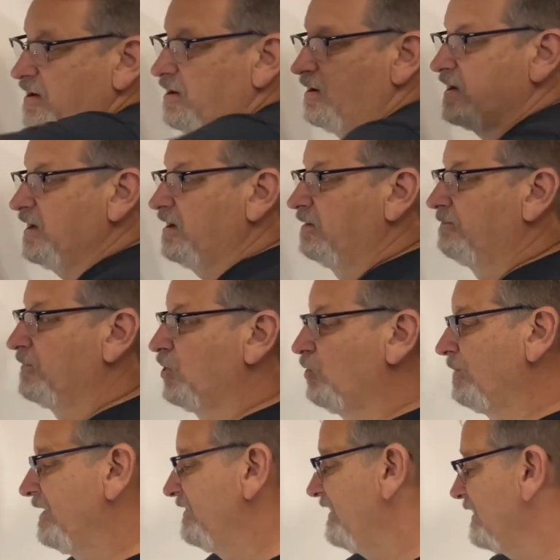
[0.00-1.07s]
knock out
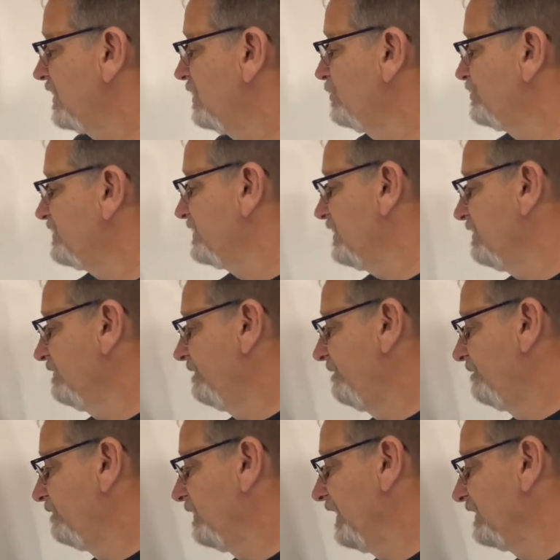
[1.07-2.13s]
moment. That goes in there
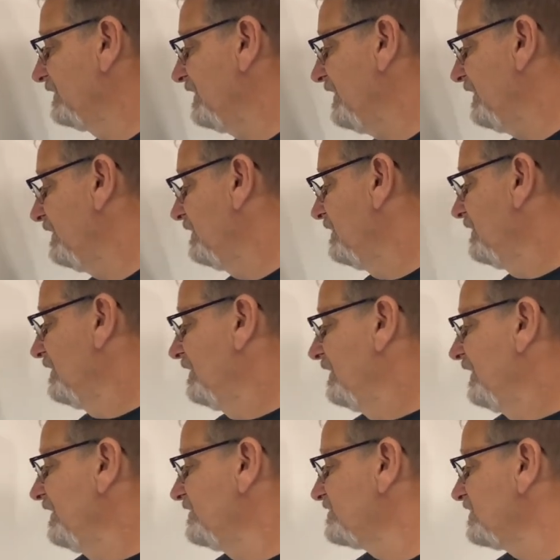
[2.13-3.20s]
like that.
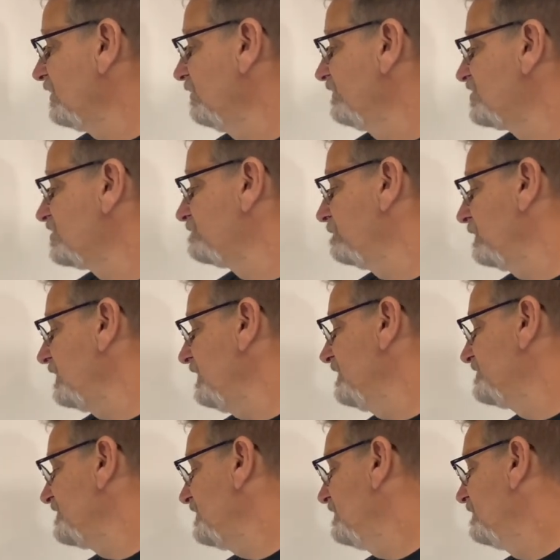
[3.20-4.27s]
And so this is pretty
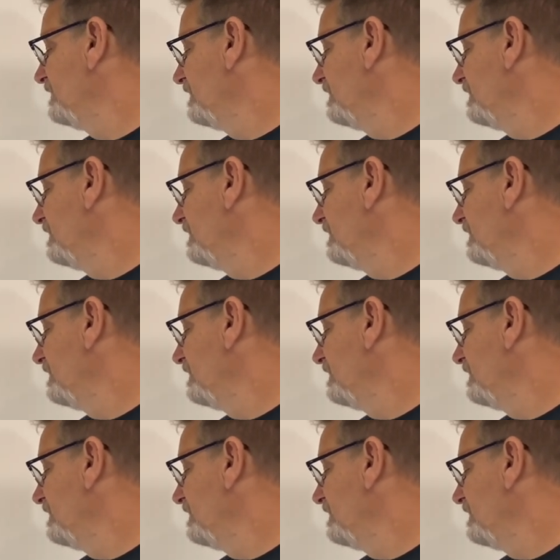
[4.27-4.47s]
easy.